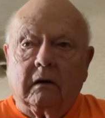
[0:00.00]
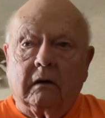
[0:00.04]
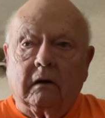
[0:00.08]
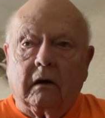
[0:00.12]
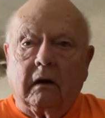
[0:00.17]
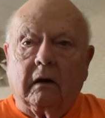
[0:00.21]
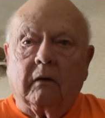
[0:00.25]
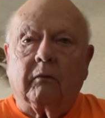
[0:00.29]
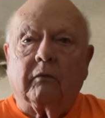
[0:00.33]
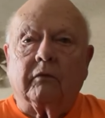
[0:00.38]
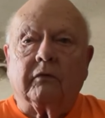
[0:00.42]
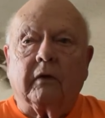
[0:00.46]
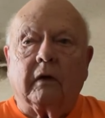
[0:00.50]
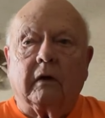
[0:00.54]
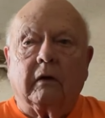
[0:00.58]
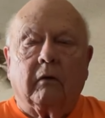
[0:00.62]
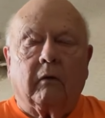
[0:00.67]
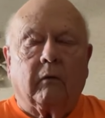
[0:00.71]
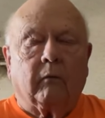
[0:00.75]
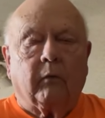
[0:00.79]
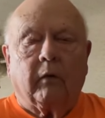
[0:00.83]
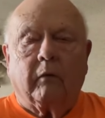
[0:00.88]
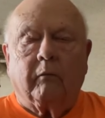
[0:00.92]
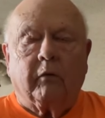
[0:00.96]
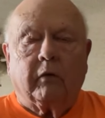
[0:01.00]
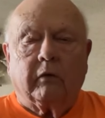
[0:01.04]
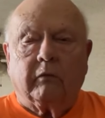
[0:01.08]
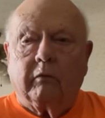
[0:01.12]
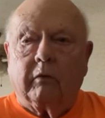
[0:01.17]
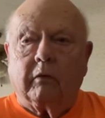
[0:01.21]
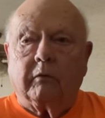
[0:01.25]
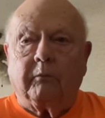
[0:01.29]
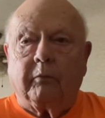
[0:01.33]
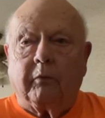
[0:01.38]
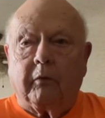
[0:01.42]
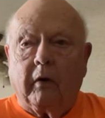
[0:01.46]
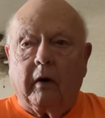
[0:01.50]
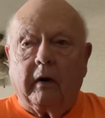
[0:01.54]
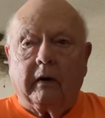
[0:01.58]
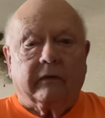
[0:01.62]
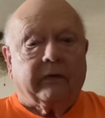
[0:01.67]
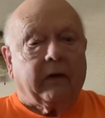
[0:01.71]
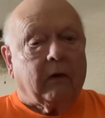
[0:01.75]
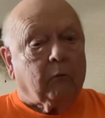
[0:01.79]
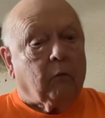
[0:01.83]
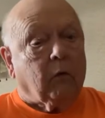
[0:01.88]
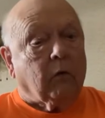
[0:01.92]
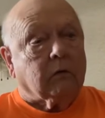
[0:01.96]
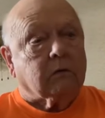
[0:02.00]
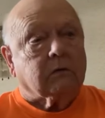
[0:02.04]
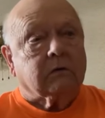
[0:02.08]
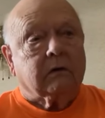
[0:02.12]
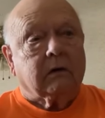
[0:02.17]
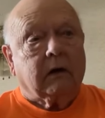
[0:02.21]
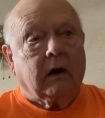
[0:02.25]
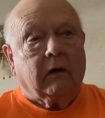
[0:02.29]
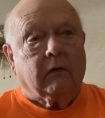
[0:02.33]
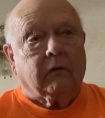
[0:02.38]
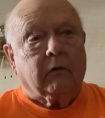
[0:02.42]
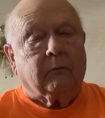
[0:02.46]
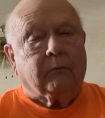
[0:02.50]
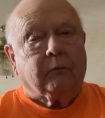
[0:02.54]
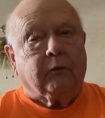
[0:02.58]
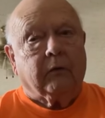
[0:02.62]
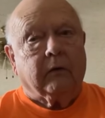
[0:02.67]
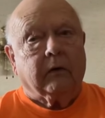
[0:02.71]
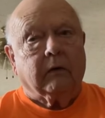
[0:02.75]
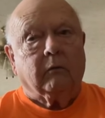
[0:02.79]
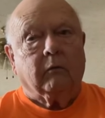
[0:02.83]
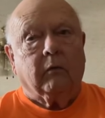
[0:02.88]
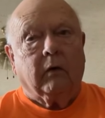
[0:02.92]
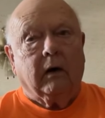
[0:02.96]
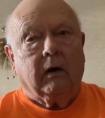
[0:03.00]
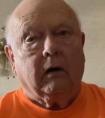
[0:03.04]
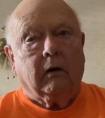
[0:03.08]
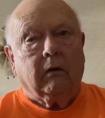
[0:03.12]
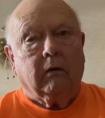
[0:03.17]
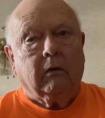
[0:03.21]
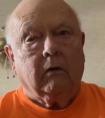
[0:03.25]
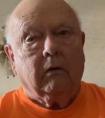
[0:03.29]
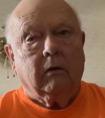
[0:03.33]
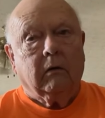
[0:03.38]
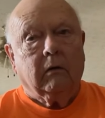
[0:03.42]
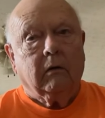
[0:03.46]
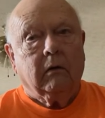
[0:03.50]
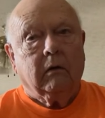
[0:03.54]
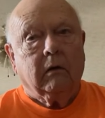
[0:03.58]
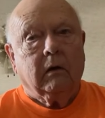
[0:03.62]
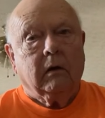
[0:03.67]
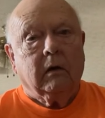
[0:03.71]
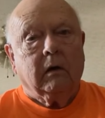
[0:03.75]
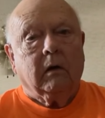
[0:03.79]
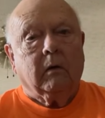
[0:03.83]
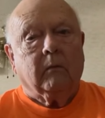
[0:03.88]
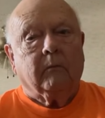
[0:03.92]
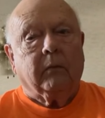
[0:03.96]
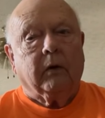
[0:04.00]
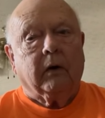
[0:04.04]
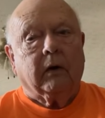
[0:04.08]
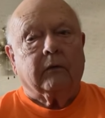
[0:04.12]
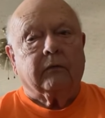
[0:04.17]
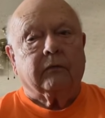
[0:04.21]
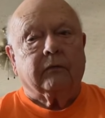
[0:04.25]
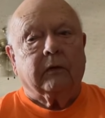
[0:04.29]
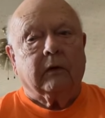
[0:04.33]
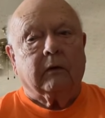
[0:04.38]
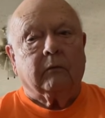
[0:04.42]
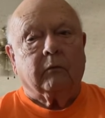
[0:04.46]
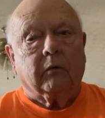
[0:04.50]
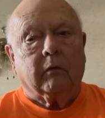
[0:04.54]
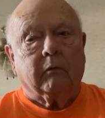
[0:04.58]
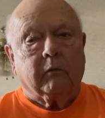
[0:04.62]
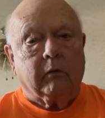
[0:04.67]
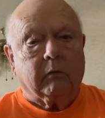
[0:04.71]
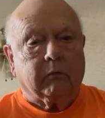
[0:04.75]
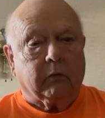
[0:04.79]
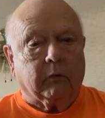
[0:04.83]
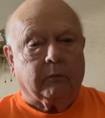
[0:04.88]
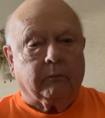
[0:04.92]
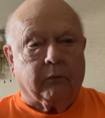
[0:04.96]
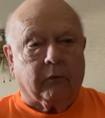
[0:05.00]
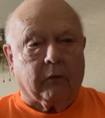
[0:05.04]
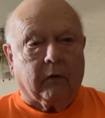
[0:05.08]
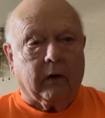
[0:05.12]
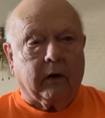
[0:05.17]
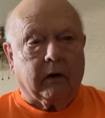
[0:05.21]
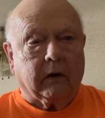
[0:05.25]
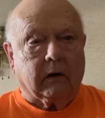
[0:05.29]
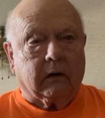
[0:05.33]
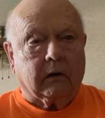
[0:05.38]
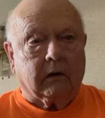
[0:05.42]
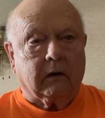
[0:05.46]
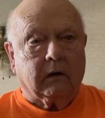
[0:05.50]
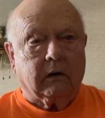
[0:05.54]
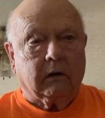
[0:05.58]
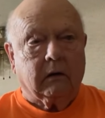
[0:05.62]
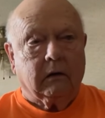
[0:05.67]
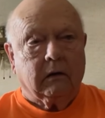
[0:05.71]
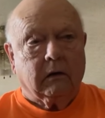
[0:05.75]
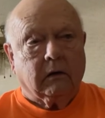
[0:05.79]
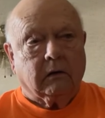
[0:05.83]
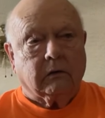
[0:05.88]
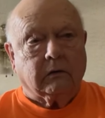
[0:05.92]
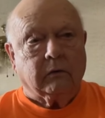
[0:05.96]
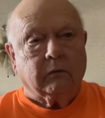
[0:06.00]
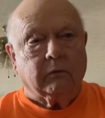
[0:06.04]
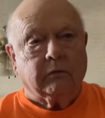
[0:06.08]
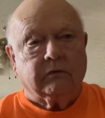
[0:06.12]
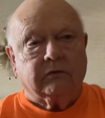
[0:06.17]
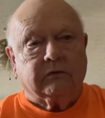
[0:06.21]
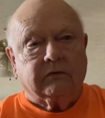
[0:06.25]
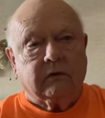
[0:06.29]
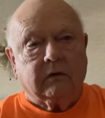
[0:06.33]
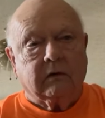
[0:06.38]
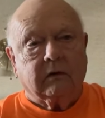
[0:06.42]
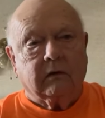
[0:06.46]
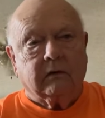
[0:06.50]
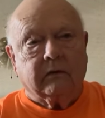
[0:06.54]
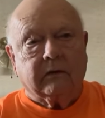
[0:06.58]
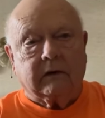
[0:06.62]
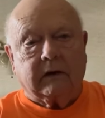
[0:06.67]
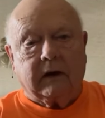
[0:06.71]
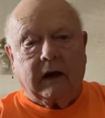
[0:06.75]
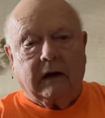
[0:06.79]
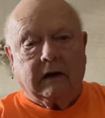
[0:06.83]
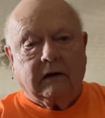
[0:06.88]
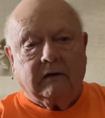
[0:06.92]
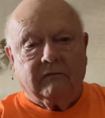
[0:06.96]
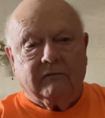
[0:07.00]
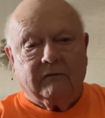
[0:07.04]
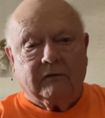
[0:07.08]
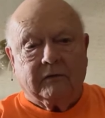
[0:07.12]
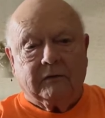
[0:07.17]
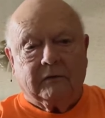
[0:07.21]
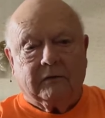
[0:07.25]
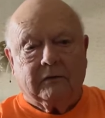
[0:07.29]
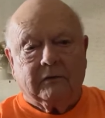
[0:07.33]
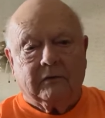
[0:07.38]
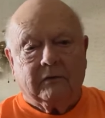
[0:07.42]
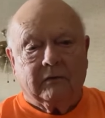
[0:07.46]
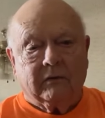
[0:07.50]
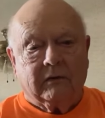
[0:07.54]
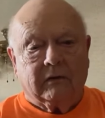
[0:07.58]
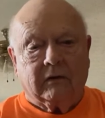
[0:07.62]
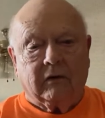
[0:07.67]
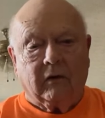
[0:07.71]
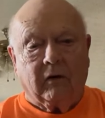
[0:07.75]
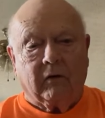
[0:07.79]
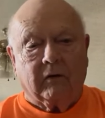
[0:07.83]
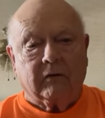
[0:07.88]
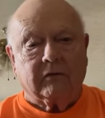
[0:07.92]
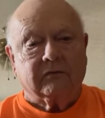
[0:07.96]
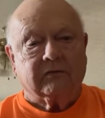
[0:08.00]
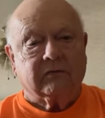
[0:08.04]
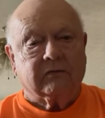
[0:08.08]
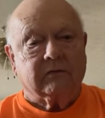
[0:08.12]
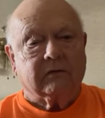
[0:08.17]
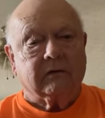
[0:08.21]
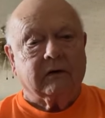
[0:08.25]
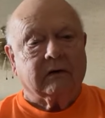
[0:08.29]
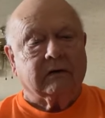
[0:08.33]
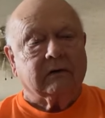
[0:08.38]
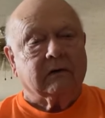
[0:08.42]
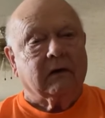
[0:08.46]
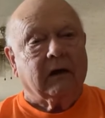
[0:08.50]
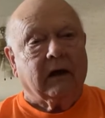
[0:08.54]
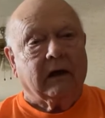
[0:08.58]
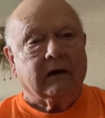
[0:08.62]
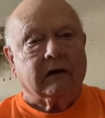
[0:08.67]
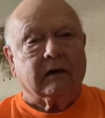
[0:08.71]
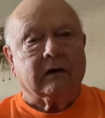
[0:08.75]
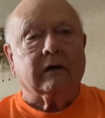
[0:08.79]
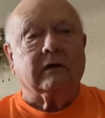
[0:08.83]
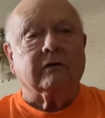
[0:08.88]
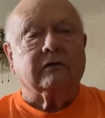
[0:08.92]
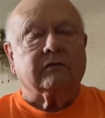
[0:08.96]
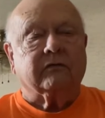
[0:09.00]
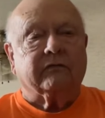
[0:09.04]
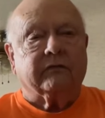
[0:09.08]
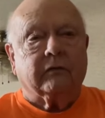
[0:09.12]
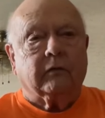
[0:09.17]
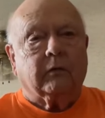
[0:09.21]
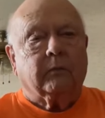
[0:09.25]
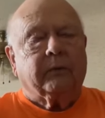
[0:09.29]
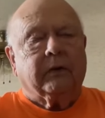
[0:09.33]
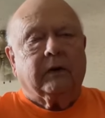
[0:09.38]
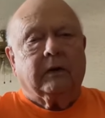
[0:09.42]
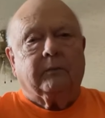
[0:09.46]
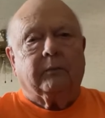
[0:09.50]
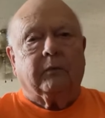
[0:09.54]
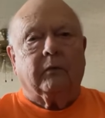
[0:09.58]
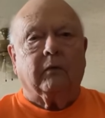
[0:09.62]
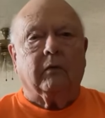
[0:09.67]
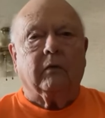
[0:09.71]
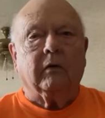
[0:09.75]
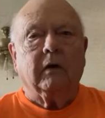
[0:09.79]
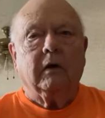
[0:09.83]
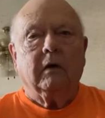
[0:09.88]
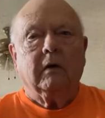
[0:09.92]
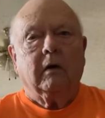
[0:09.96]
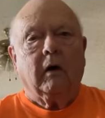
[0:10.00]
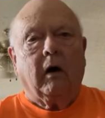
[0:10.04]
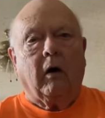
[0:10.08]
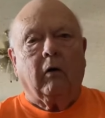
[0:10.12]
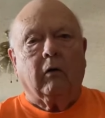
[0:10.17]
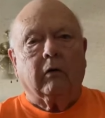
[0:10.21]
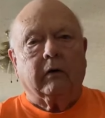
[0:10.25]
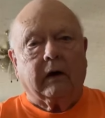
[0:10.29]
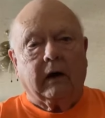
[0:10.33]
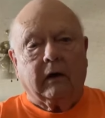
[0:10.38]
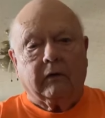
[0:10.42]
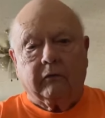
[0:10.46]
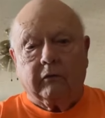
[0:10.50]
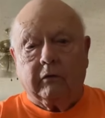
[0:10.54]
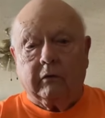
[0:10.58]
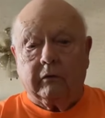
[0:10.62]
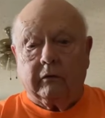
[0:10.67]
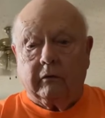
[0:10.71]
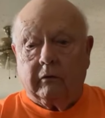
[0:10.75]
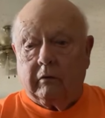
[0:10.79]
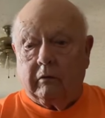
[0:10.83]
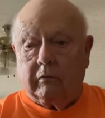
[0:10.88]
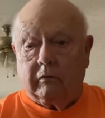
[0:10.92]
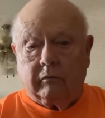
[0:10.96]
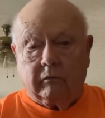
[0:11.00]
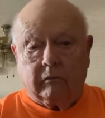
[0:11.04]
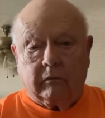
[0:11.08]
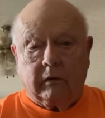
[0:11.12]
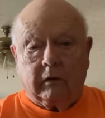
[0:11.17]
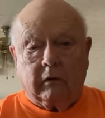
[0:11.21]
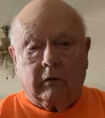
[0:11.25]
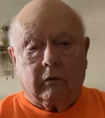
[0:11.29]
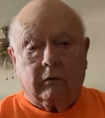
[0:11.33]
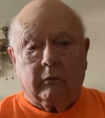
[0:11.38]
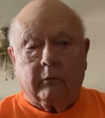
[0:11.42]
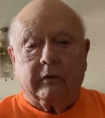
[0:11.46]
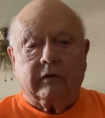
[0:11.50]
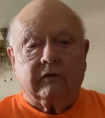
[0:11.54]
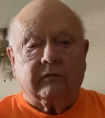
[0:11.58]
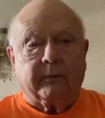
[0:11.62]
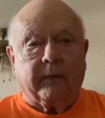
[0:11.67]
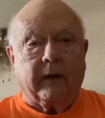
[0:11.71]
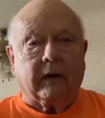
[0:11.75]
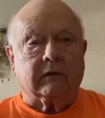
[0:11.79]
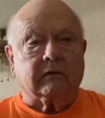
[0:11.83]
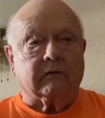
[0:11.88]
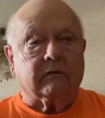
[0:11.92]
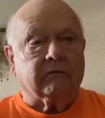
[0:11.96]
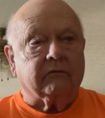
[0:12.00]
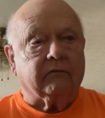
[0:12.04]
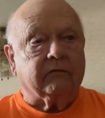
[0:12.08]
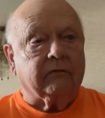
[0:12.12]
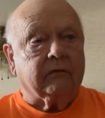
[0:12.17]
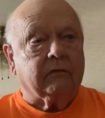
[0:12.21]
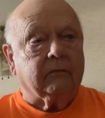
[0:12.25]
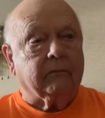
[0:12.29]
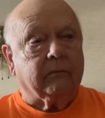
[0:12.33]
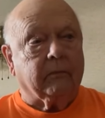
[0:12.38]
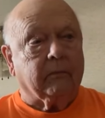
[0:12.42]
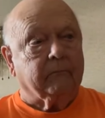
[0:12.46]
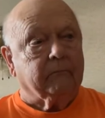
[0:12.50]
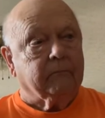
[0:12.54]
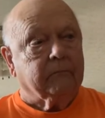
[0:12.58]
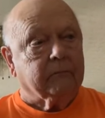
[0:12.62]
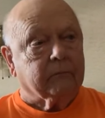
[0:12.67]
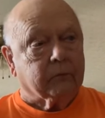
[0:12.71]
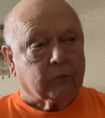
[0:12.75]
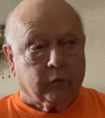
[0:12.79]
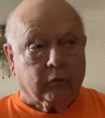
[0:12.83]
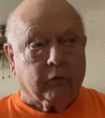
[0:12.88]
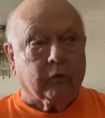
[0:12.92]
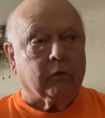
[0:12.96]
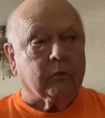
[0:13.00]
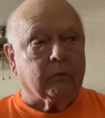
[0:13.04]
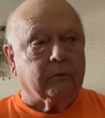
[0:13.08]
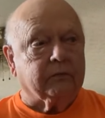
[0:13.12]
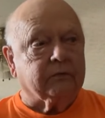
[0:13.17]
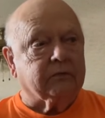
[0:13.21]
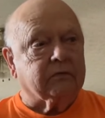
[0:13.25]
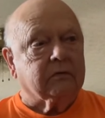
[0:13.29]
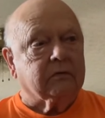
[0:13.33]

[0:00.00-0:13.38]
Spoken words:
it was, when we would break, they worked together pretty well. But then when we would break, you would see the Caneyville and Clarkson and Litchfield people all gather in their little respective groups.